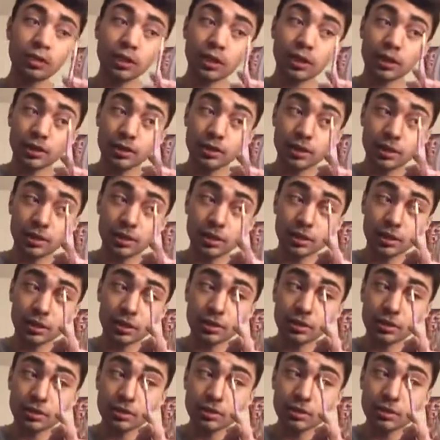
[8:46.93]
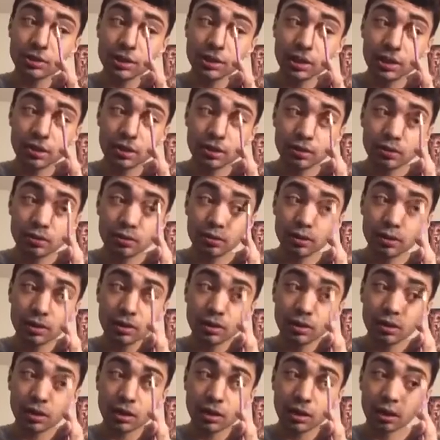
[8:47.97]
I think it is a shadow.
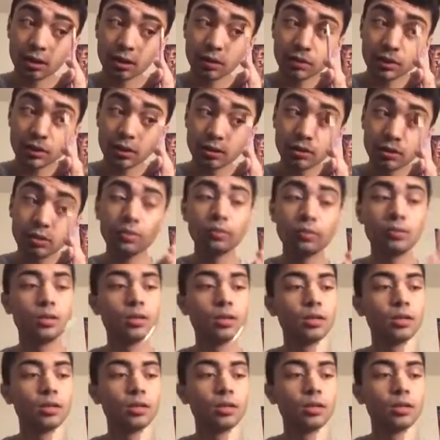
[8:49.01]
I don't know.